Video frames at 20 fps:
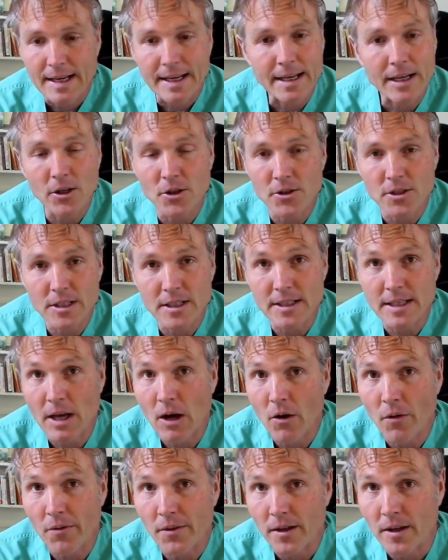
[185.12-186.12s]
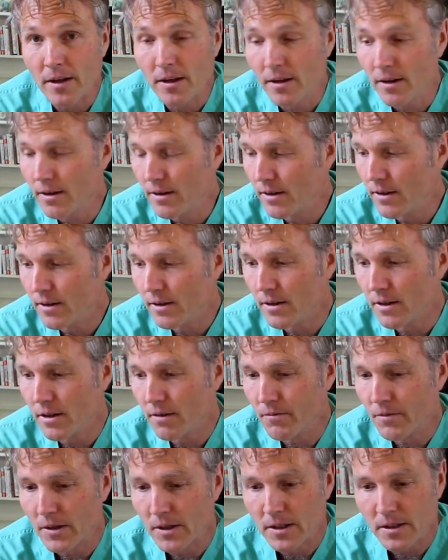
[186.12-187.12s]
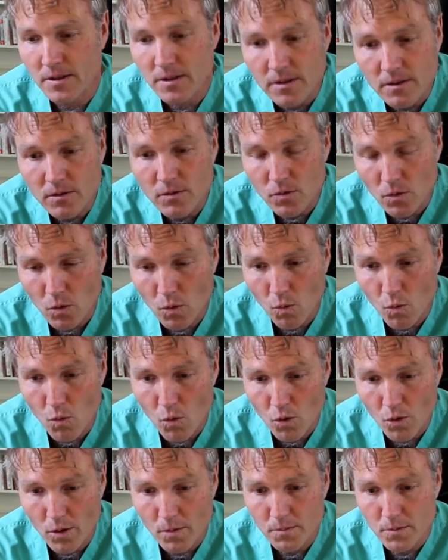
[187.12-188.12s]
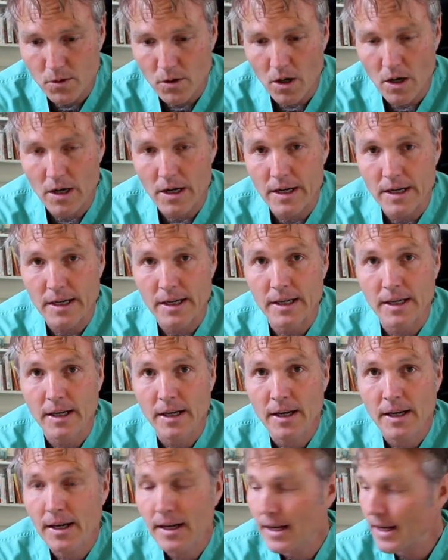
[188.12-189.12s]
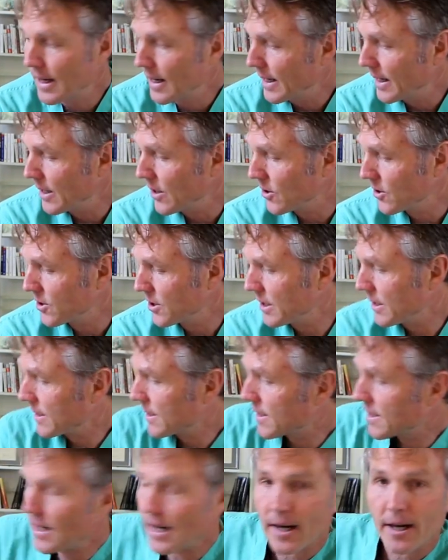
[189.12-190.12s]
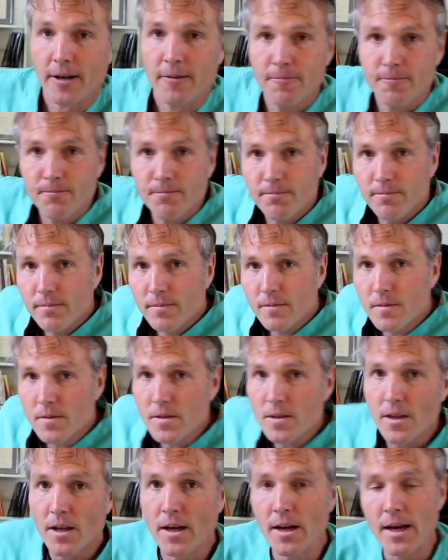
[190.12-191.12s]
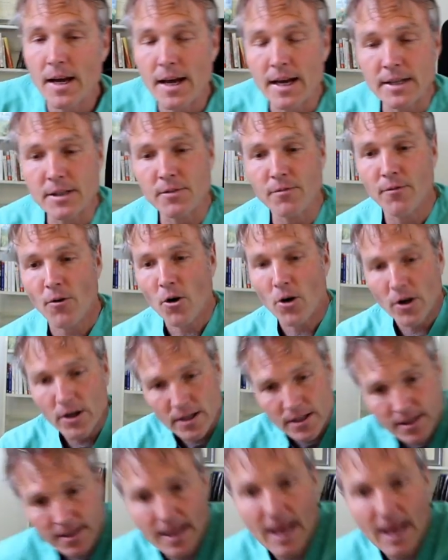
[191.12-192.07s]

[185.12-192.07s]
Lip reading: he or she's healthy. If it's sort of warm, dry, he or she is sick. As far as